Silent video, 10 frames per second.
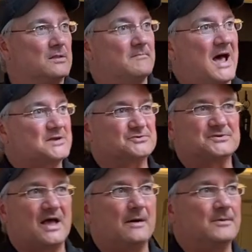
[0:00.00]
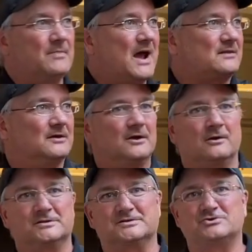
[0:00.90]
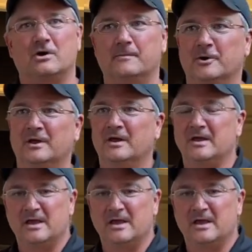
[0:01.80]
master's cabin back there to starboard.